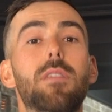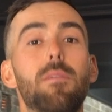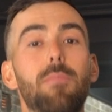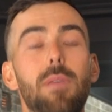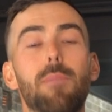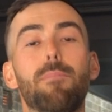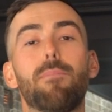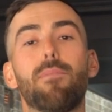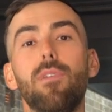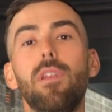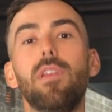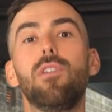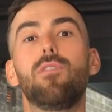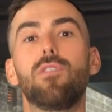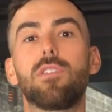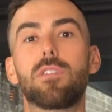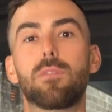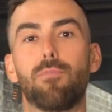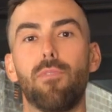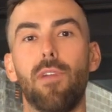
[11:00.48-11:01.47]
to be a pretty
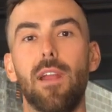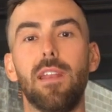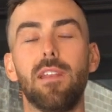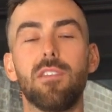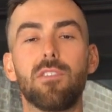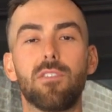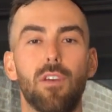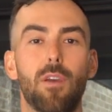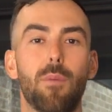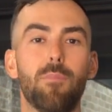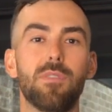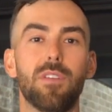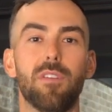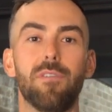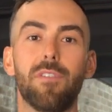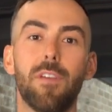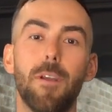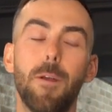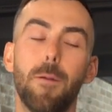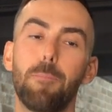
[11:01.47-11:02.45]
good spread in terms
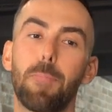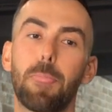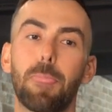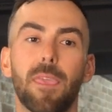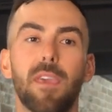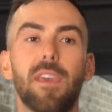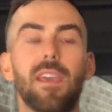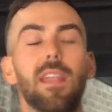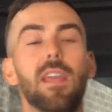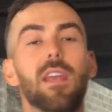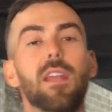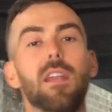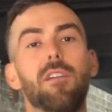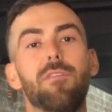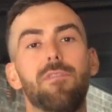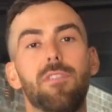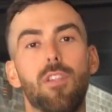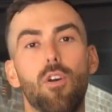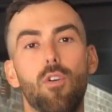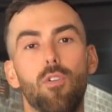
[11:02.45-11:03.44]
of getting
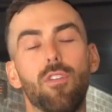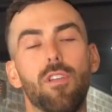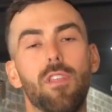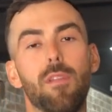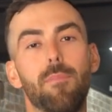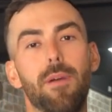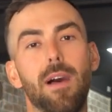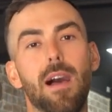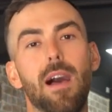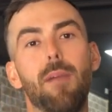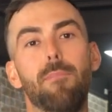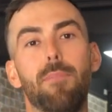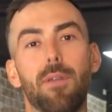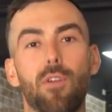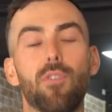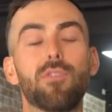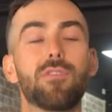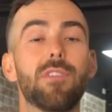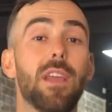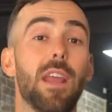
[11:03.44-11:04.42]
enough load on the bar, but
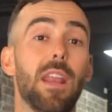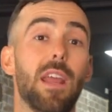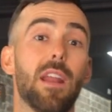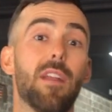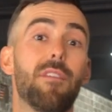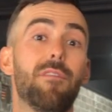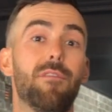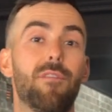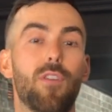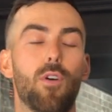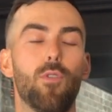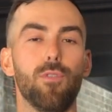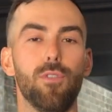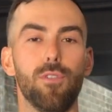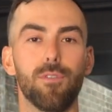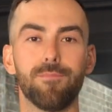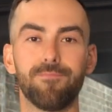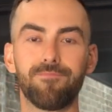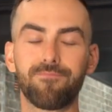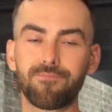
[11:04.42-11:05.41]
also getting enough volume.
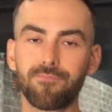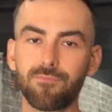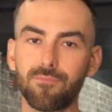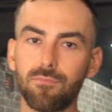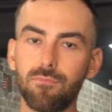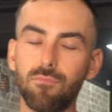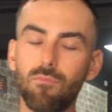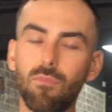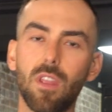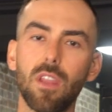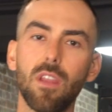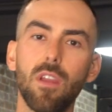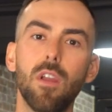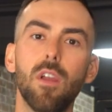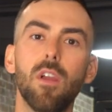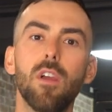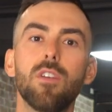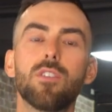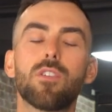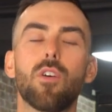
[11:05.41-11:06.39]

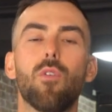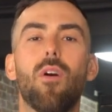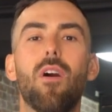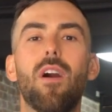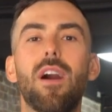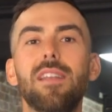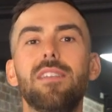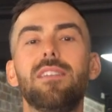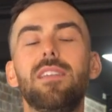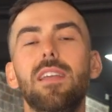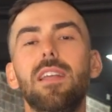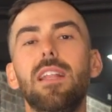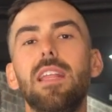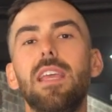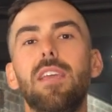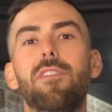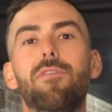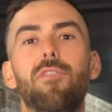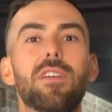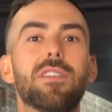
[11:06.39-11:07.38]
So ideally,
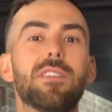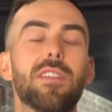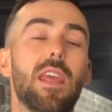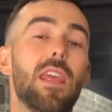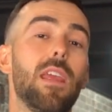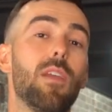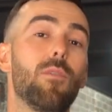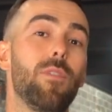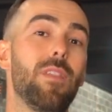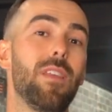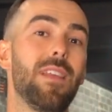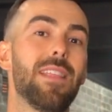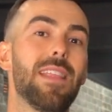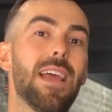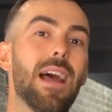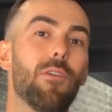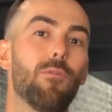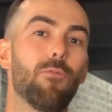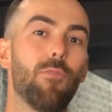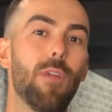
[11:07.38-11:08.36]
if we're staying within
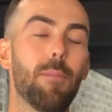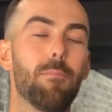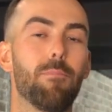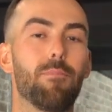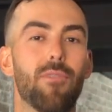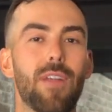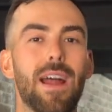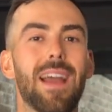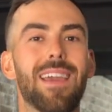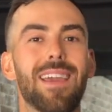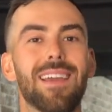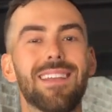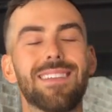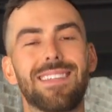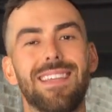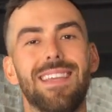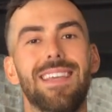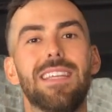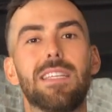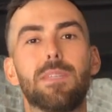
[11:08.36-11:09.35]
that rep
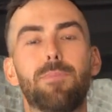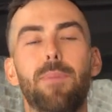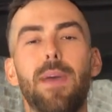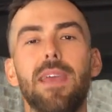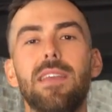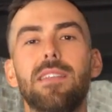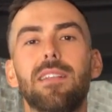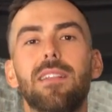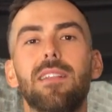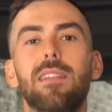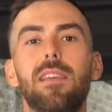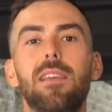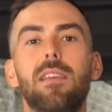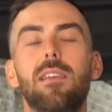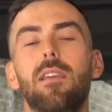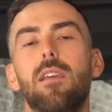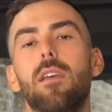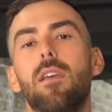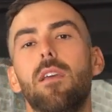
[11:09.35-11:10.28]
bracket, it's basically